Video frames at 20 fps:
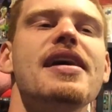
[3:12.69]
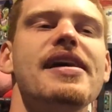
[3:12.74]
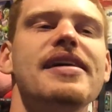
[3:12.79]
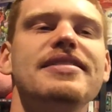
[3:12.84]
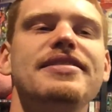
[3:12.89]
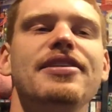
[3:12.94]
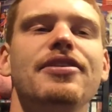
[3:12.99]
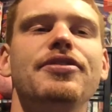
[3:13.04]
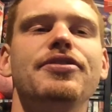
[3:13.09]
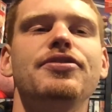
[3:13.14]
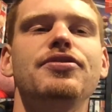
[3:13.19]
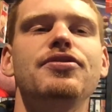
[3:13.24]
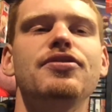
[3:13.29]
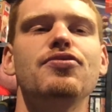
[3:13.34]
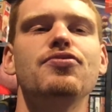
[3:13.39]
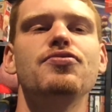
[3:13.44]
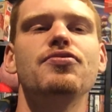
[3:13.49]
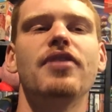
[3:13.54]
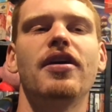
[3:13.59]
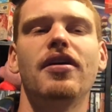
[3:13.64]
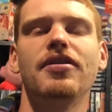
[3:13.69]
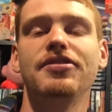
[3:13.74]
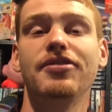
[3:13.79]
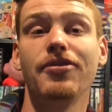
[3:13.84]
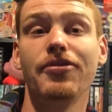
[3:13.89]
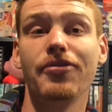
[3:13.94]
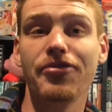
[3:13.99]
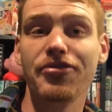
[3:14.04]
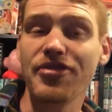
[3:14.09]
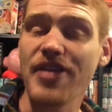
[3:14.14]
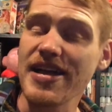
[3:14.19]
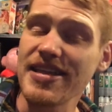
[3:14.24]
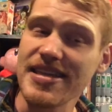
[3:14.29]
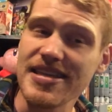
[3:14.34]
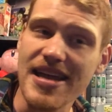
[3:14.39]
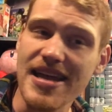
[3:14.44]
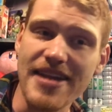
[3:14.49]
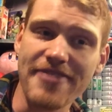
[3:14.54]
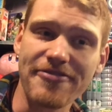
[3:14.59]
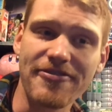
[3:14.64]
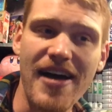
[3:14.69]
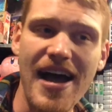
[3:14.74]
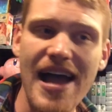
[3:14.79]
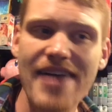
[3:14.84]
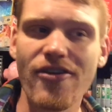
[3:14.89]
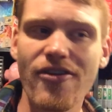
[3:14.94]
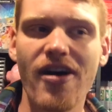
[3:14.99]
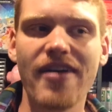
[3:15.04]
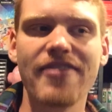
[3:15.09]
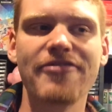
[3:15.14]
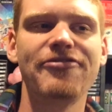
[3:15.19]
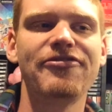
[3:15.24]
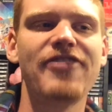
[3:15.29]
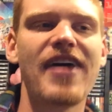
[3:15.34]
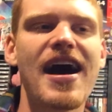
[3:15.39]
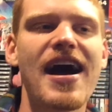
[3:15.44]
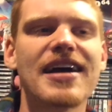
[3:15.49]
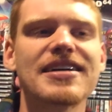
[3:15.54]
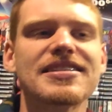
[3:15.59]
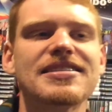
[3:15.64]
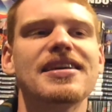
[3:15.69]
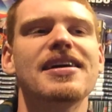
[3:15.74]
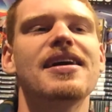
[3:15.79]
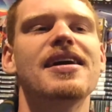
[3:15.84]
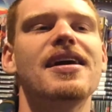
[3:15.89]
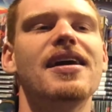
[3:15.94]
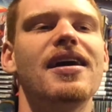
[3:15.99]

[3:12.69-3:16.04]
until 1995 on Fox.